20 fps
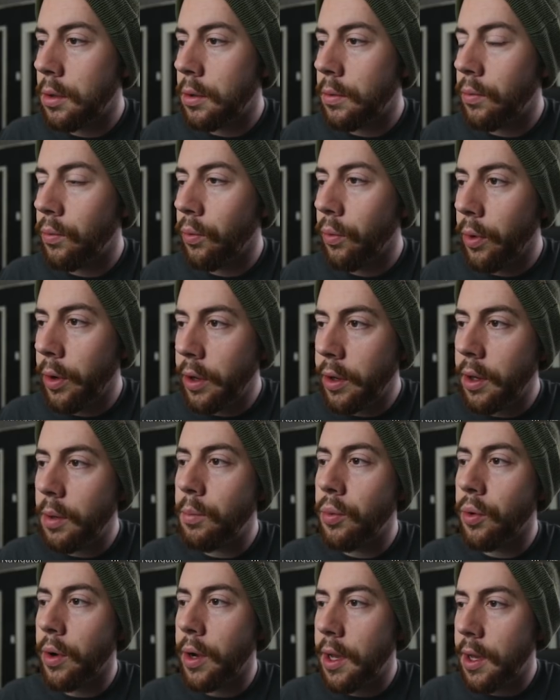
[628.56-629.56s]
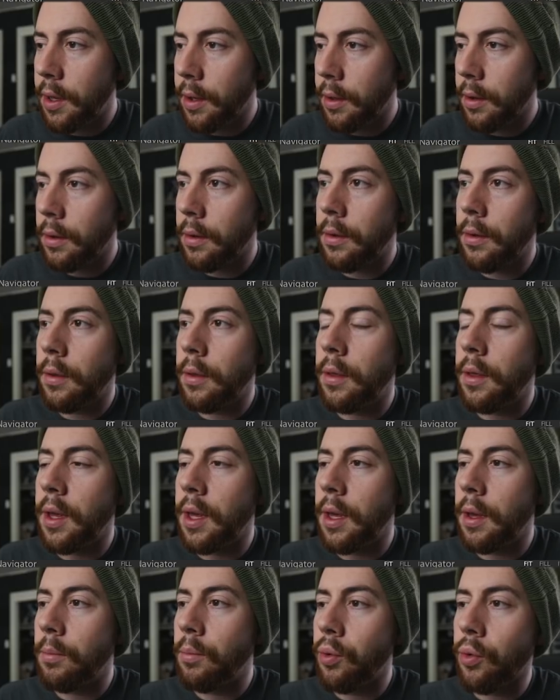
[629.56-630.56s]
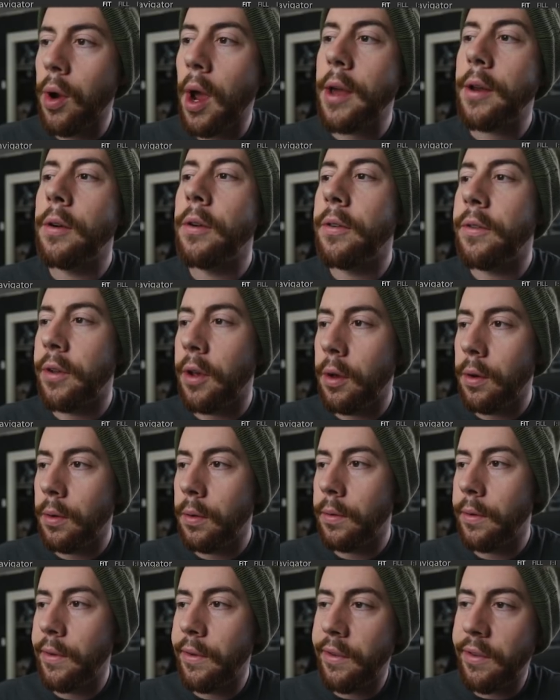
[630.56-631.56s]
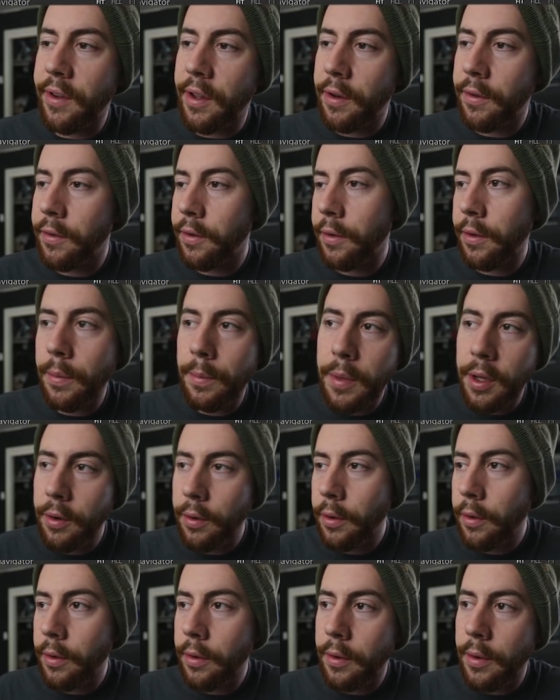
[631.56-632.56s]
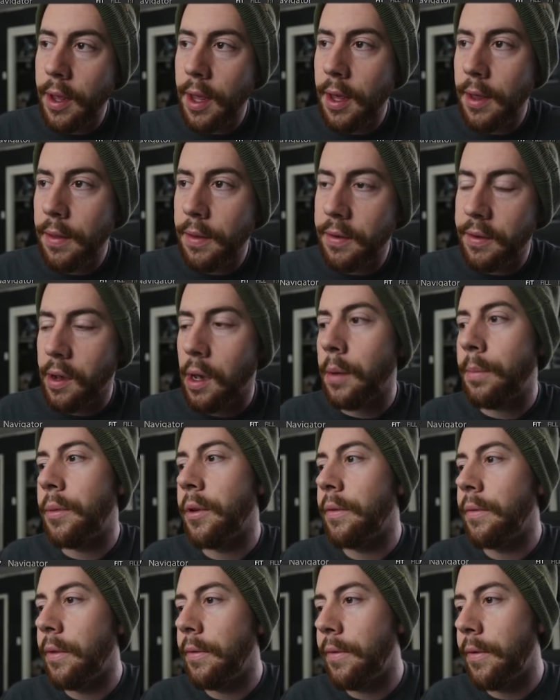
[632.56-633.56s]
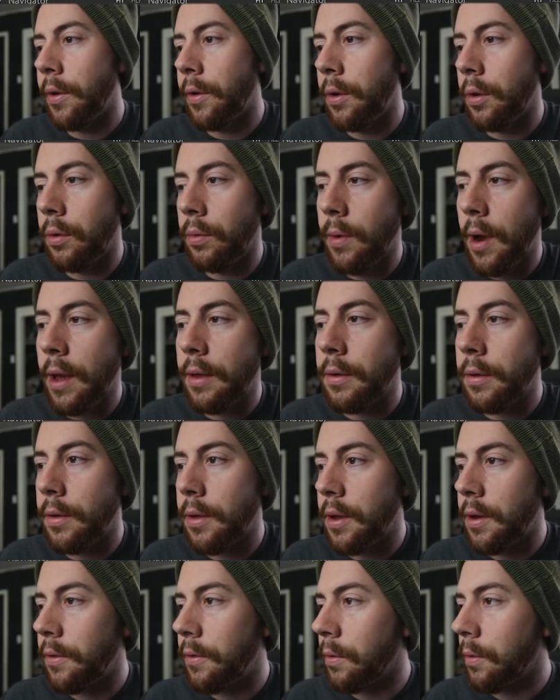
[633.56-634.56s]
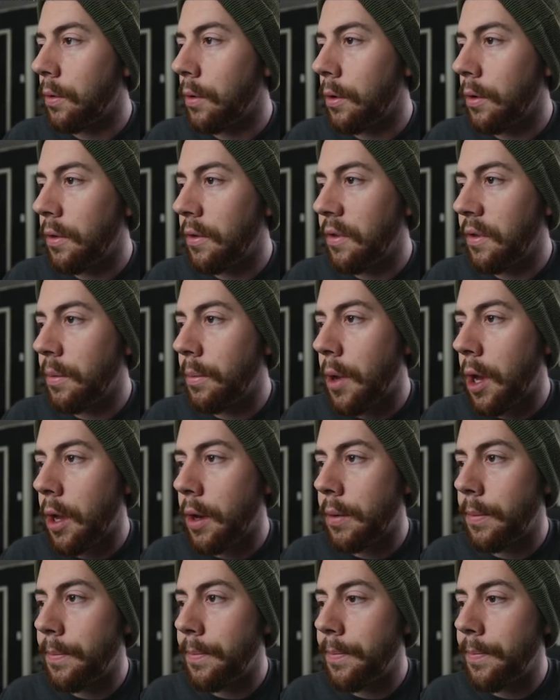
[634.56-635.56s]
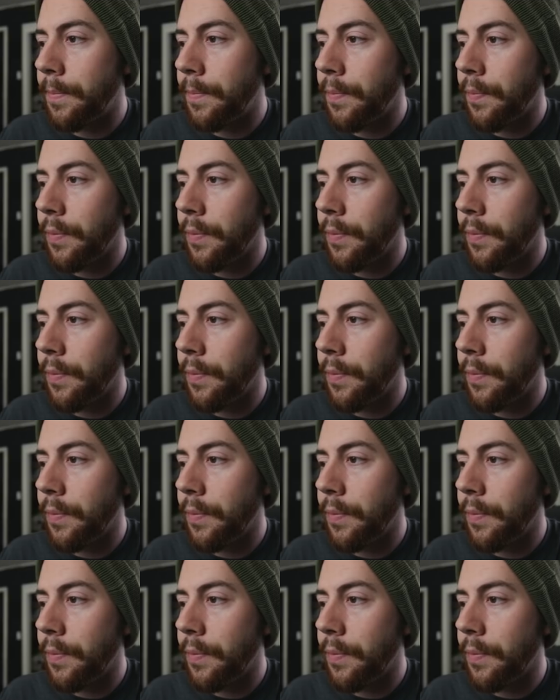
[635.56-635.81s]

Really bring the brighter tones into the middle and the top of the photo rather than towards the bottom.